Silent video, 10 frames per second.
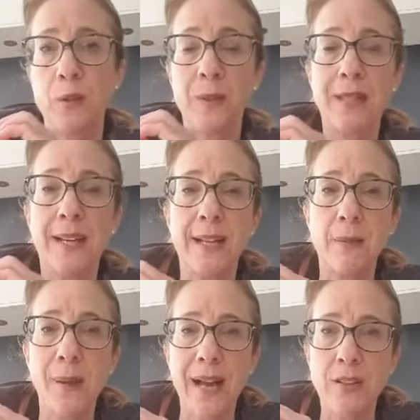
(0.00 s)
particularly the
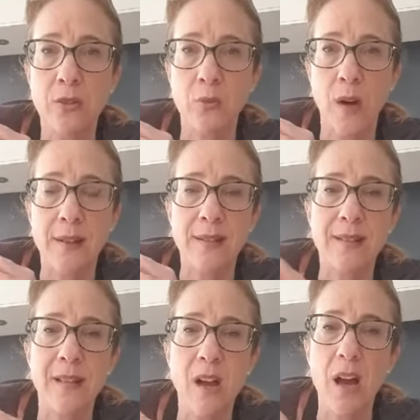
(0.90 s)
pastel ones, is
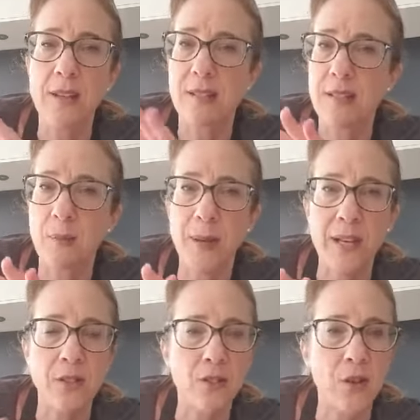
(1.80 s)
the colour
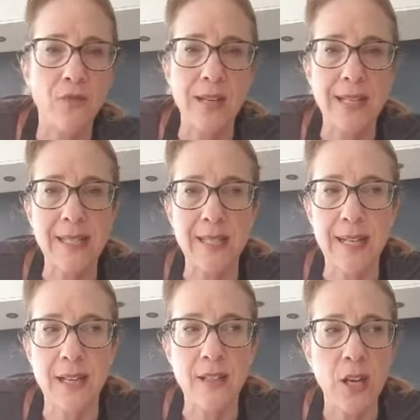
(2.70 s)
disappears. You don't really see
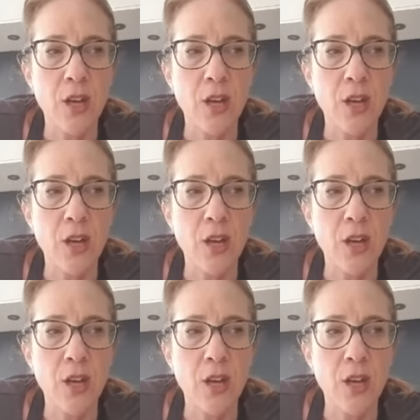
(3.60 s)
it.